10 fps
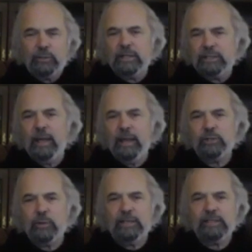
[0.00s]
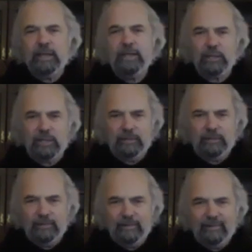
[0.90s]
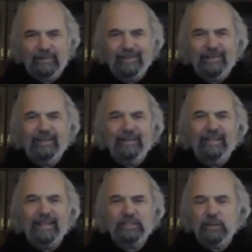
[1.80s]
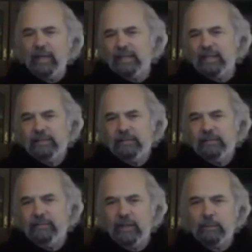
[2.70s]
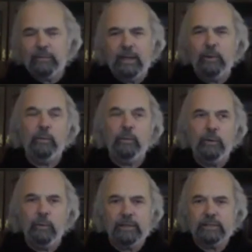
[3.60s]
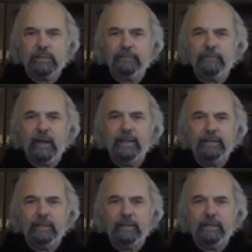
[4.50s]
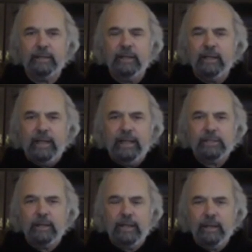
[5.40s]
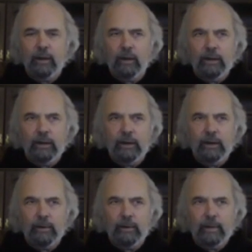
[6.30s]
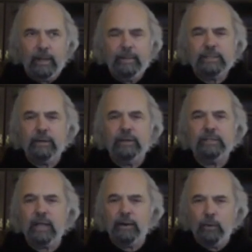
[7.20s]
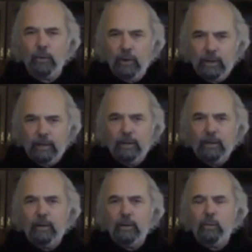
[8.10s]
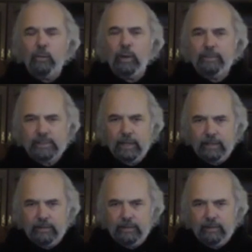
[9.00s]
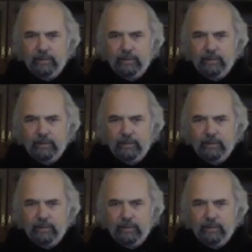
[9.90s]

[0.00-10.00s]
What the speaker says: a Spanish translation. And so that's available for anyone who wants to find it. It's on our emissaries.org website,